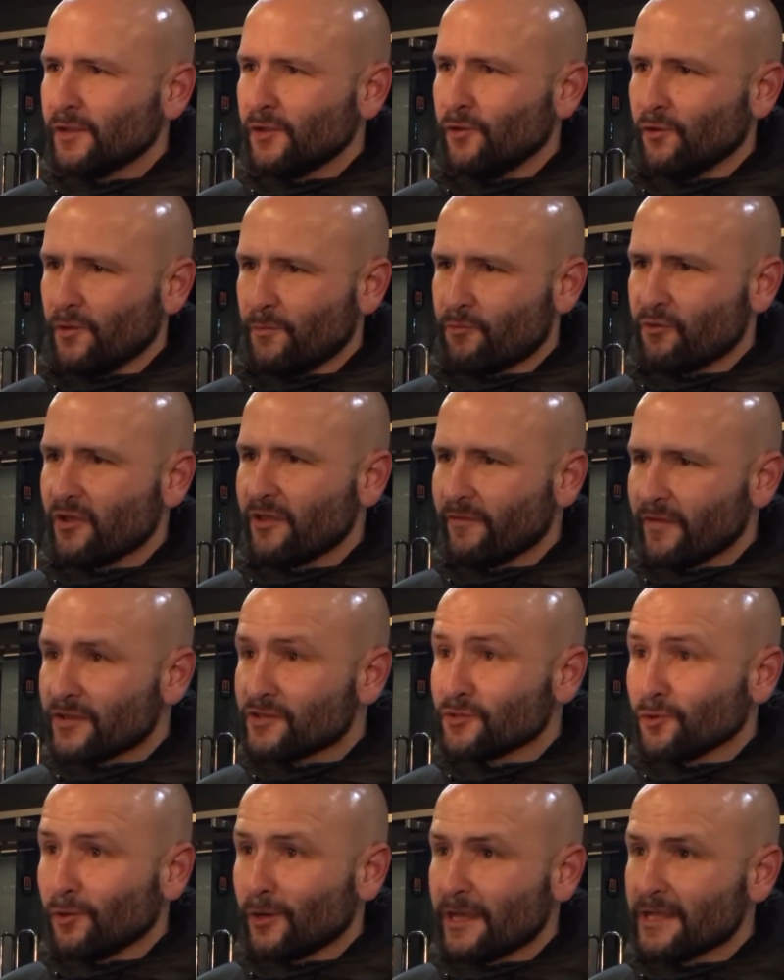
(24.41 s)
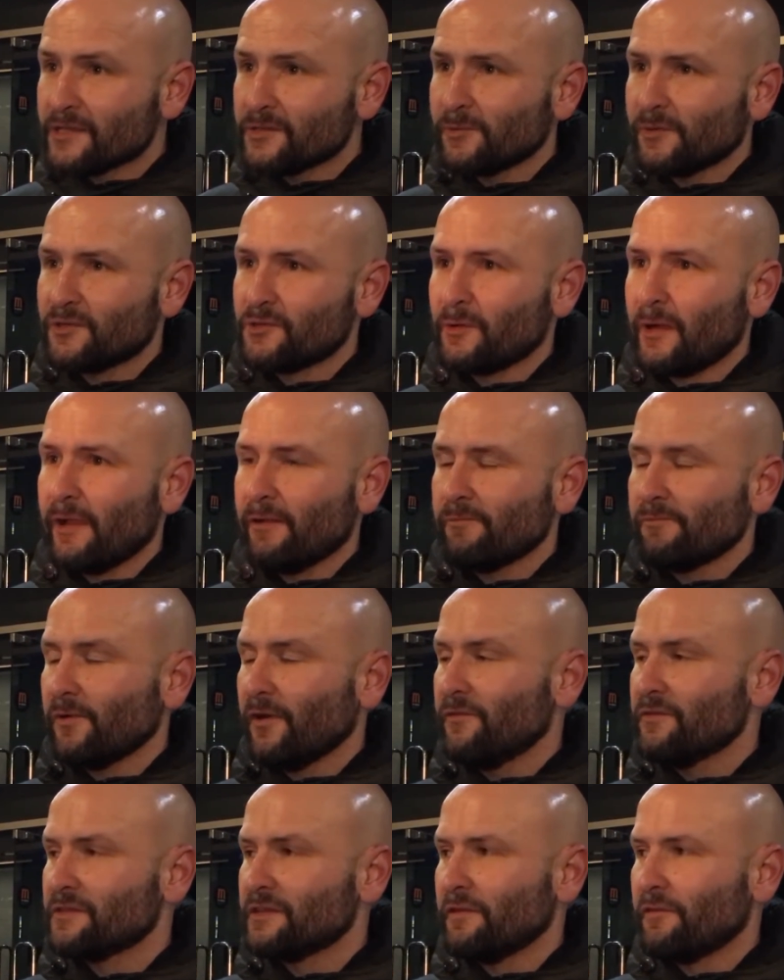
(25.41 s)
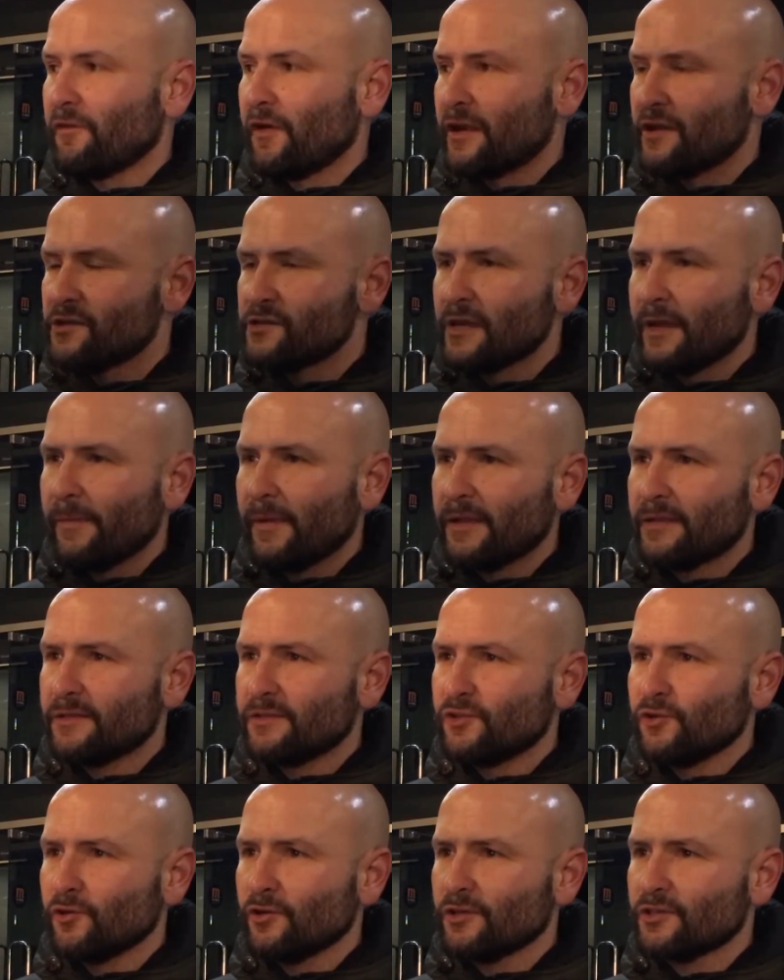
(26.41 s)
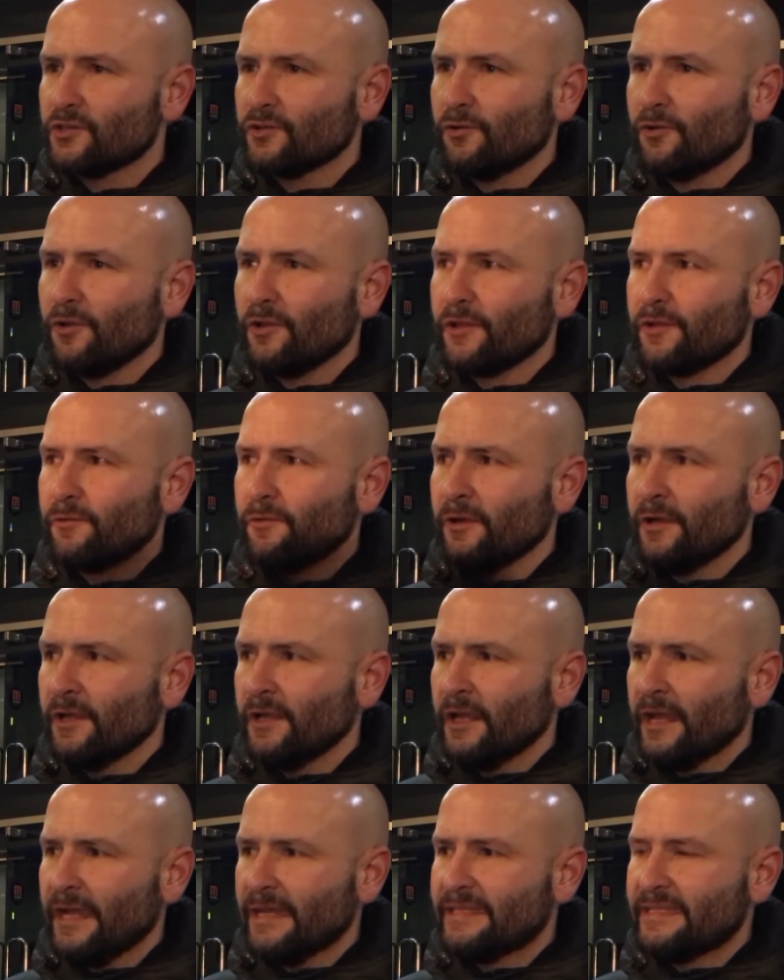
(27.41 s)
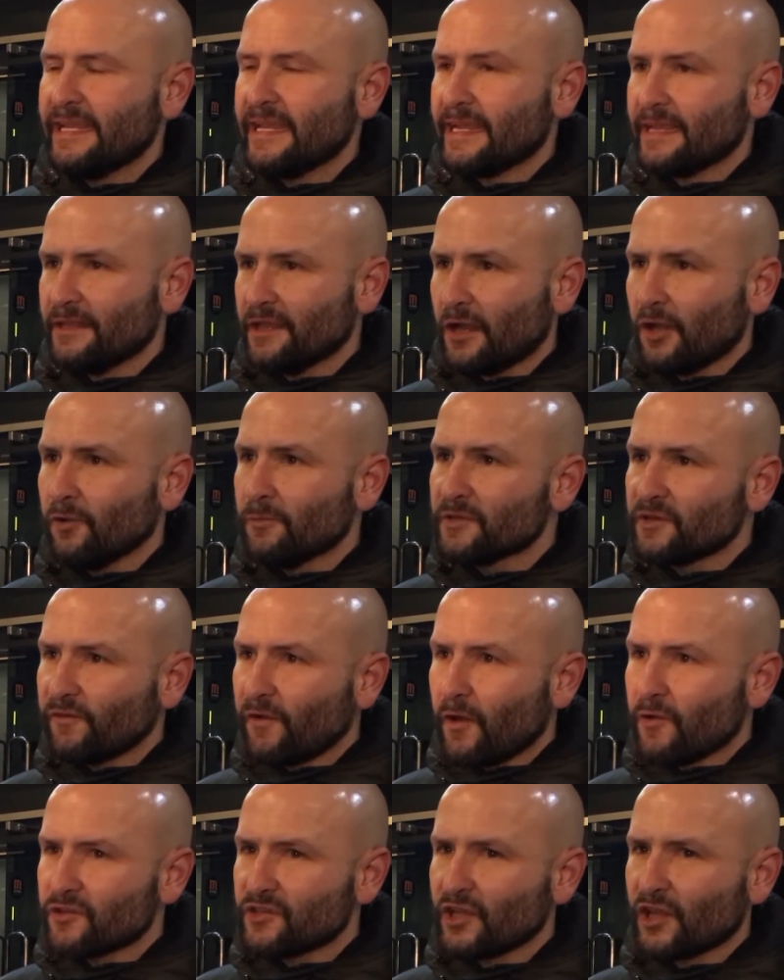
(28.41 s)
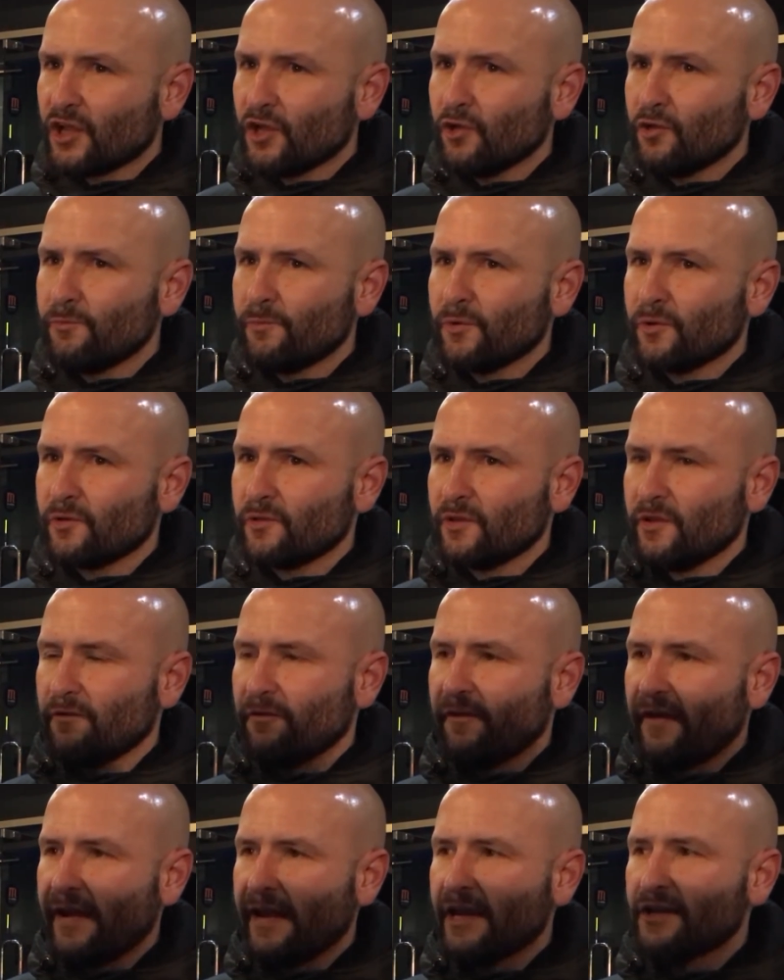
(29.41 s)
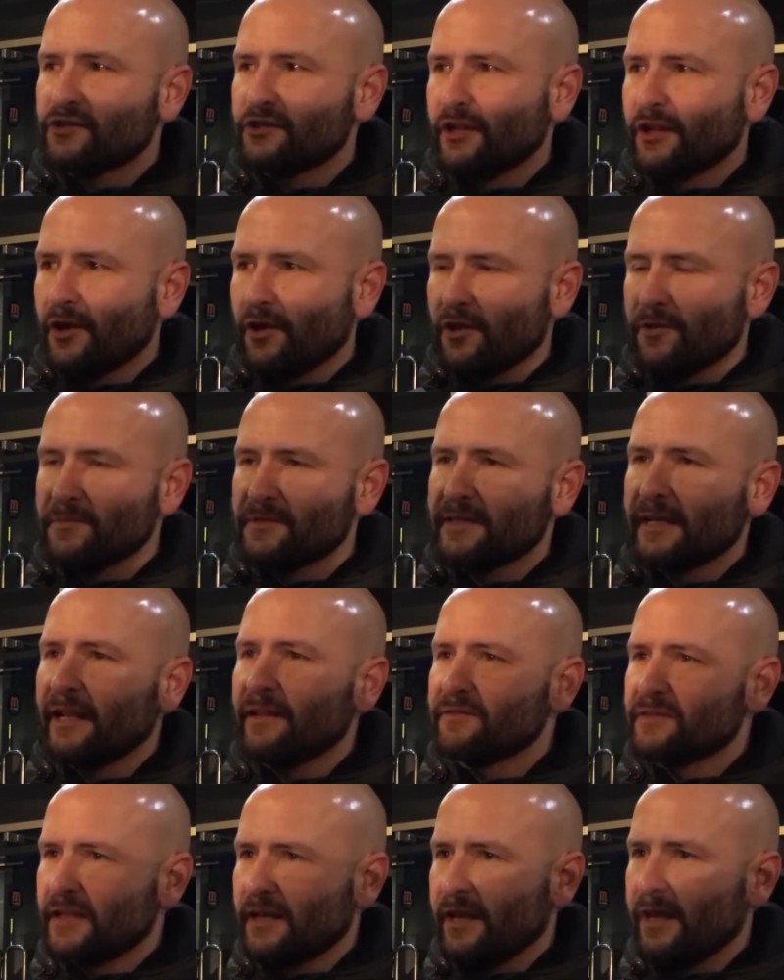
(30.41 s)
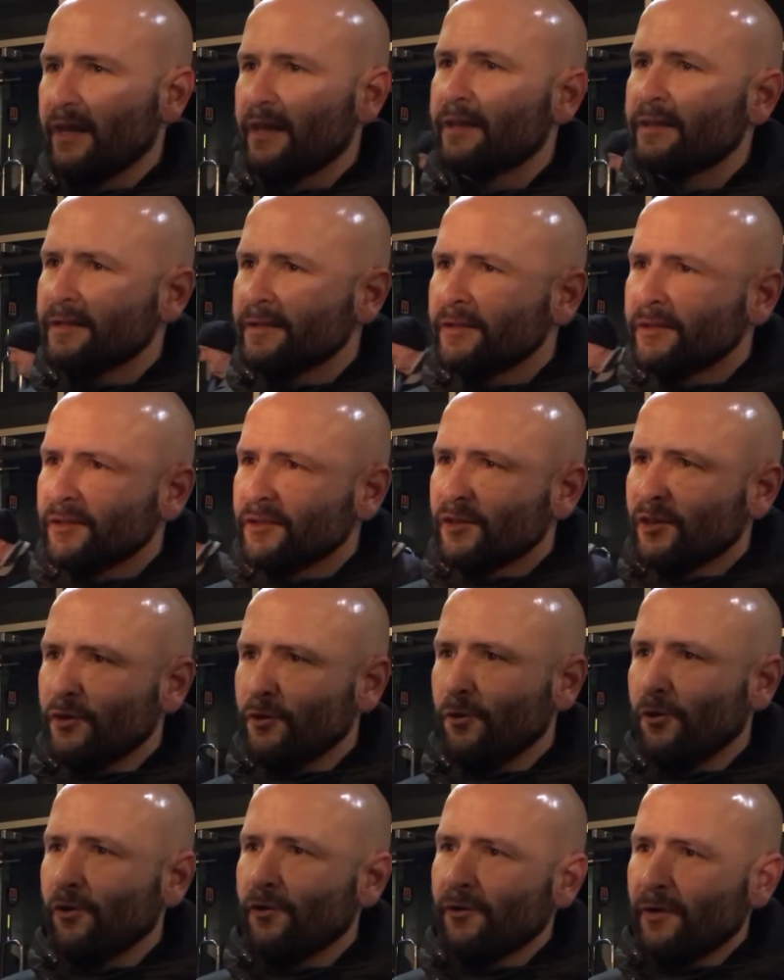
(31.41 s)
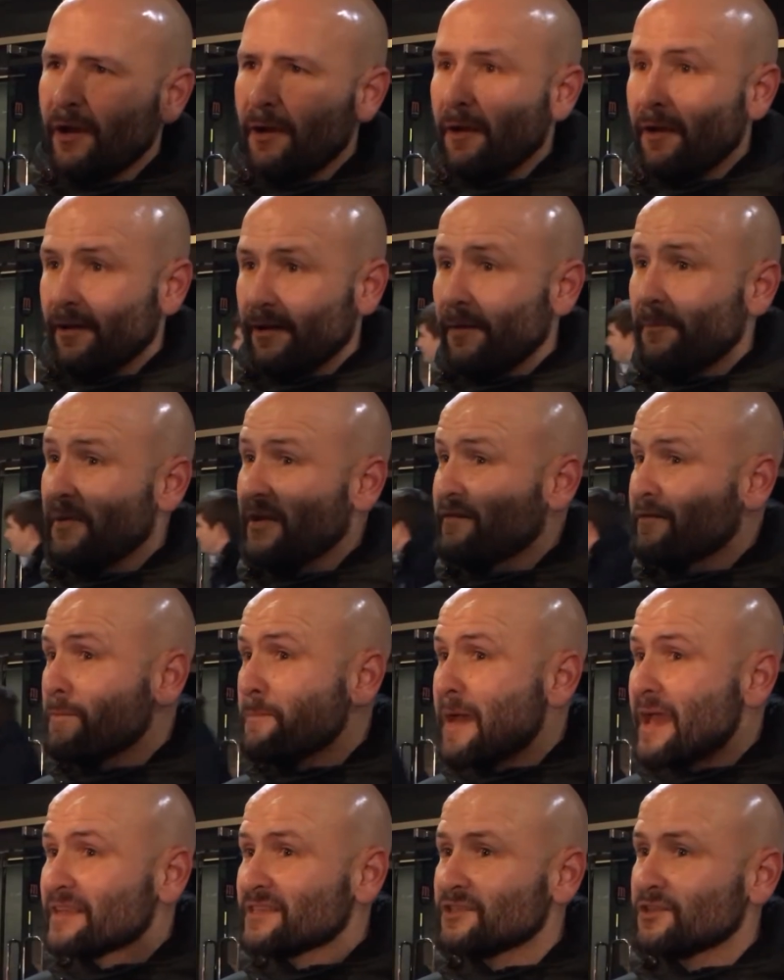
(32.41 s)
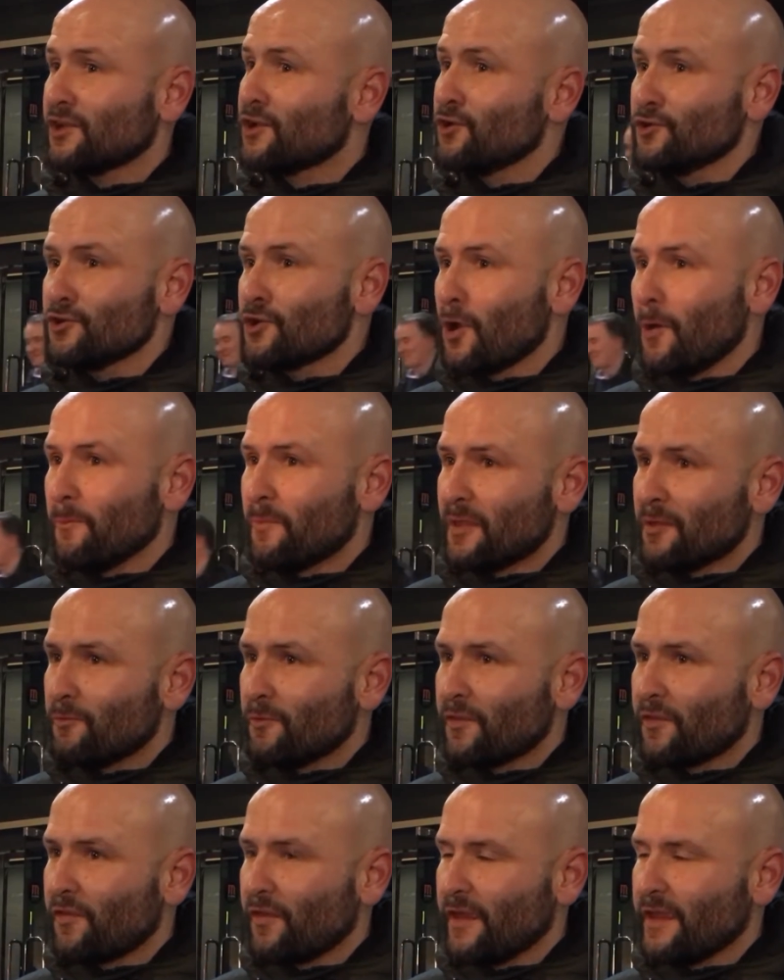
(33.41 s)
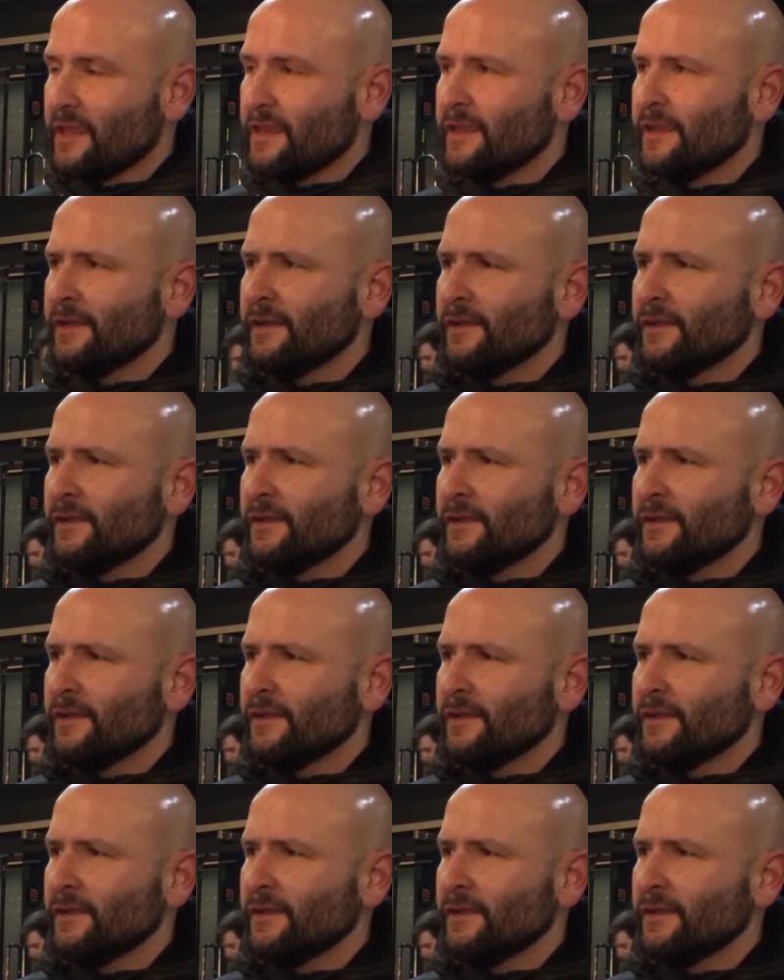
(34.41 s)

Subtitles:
the previous owners, which were obviously Freddie Shepherd and Douglas Hall, who had taken the club as far as they could, but had financially got themselves into a bit of a mess. They couldn't compete with the